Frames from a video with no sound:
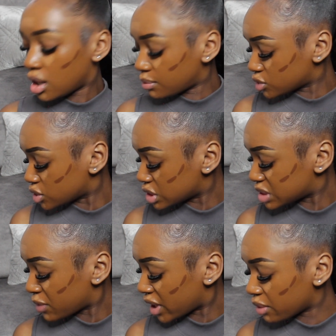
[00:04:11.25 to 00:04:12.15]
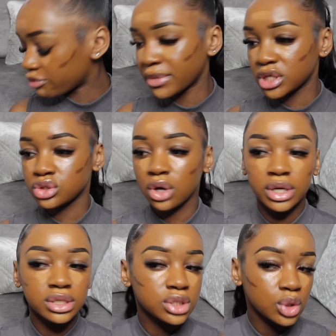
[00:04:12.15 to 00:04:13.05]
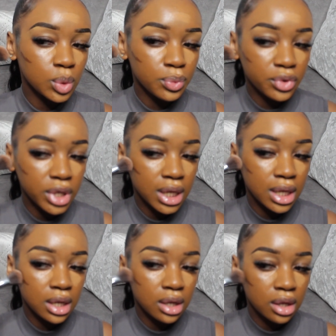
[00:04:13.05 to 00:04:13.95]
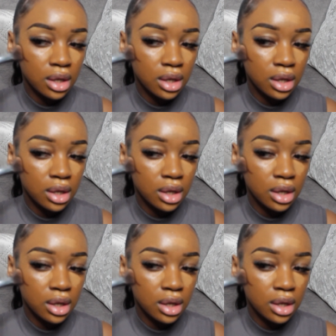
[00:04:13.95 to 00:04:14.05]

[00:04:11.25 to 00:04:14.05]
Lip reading: I'm just gonna spray it with my Charlotte Tilbury